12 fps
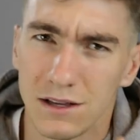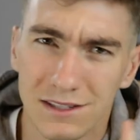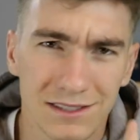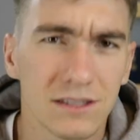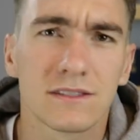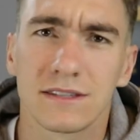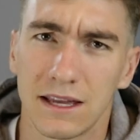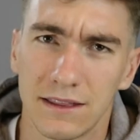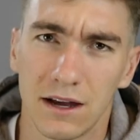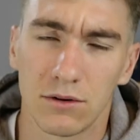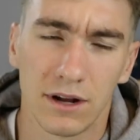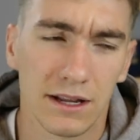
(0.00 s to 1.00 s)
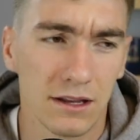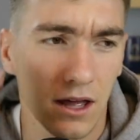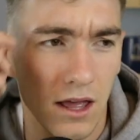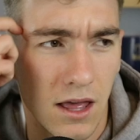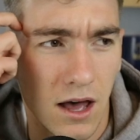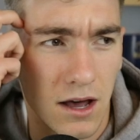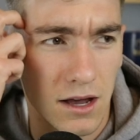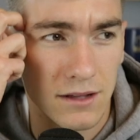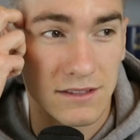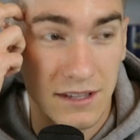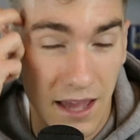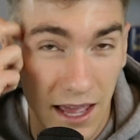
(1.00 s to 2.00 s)
still saying that
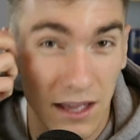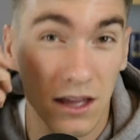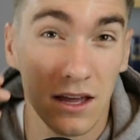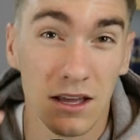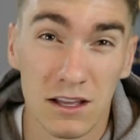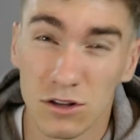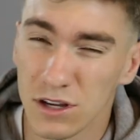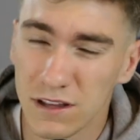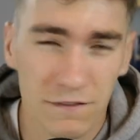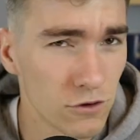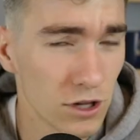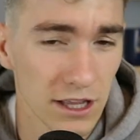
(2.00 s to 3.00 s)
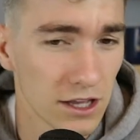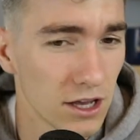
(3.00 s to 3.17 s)
right, today, looking really